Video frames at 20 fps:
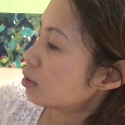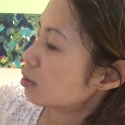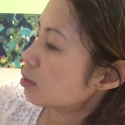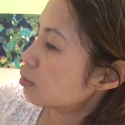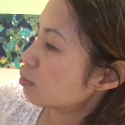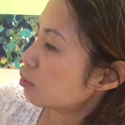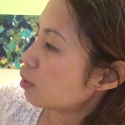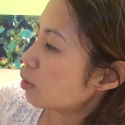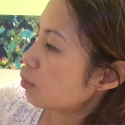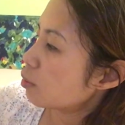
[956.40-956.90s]

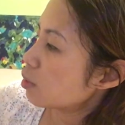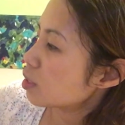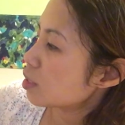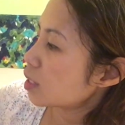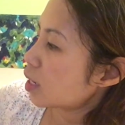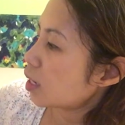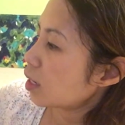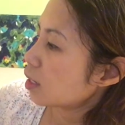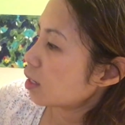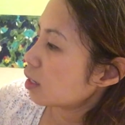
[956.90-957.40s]
where was
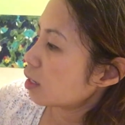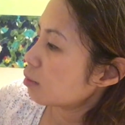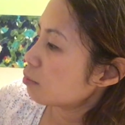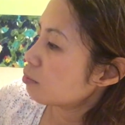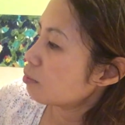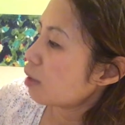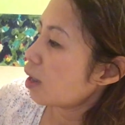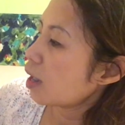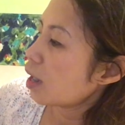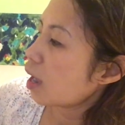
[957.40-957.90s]

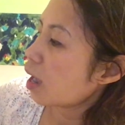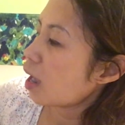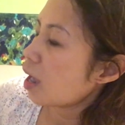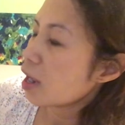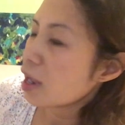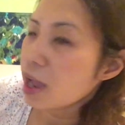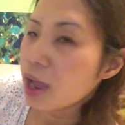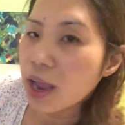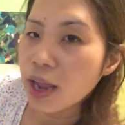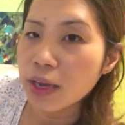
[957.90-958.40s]
I?
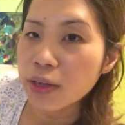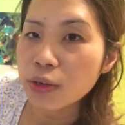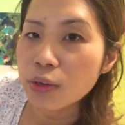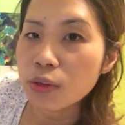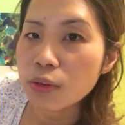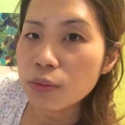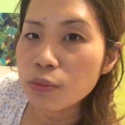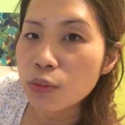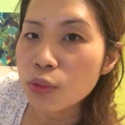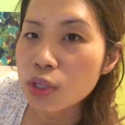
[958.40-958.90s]
I
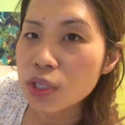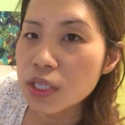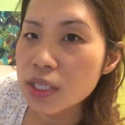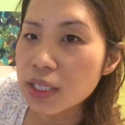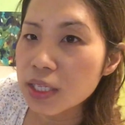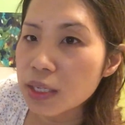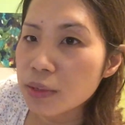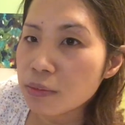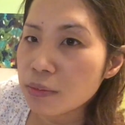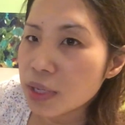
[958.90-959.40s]
do
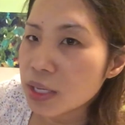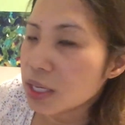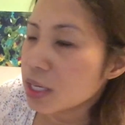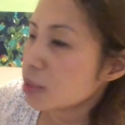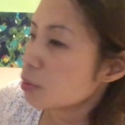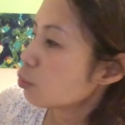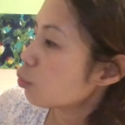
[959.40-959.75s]
mostly medium